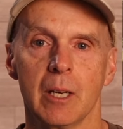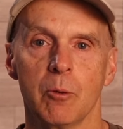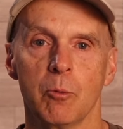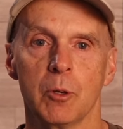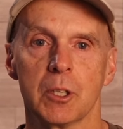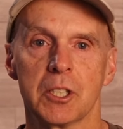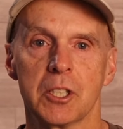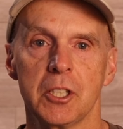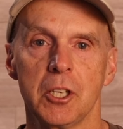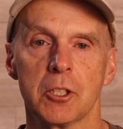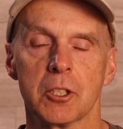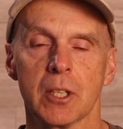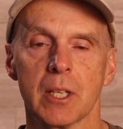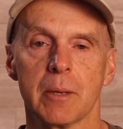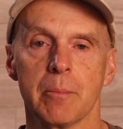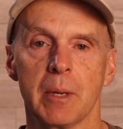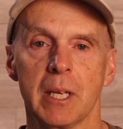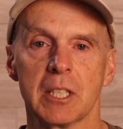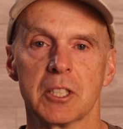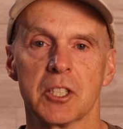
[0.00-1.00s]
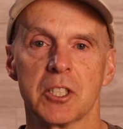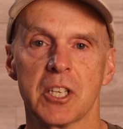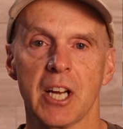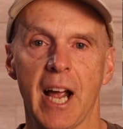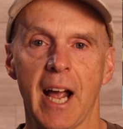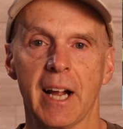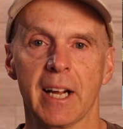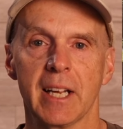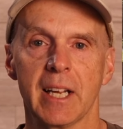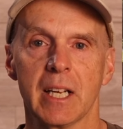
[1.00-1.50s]
which usually means
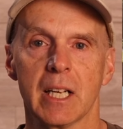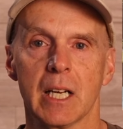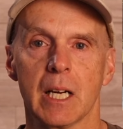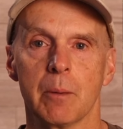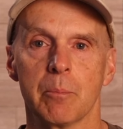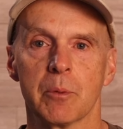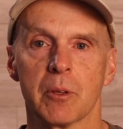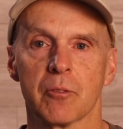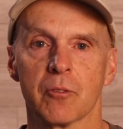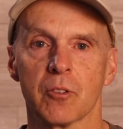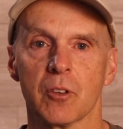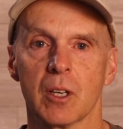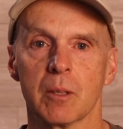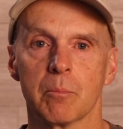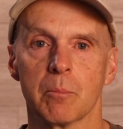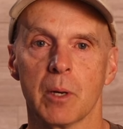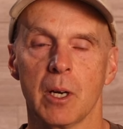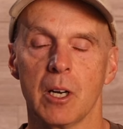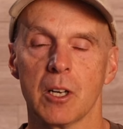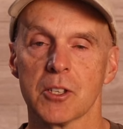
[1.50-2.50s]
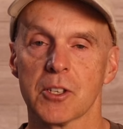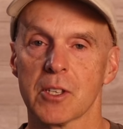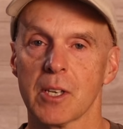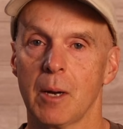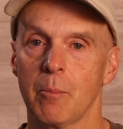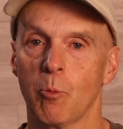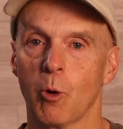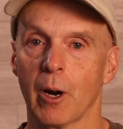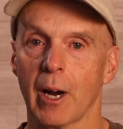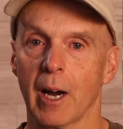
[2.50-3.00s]
jacking up the front ball
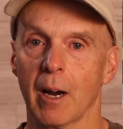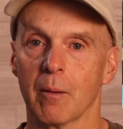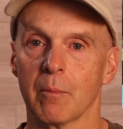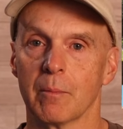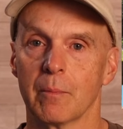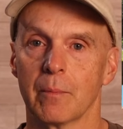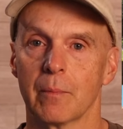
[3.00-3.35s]
somewhere.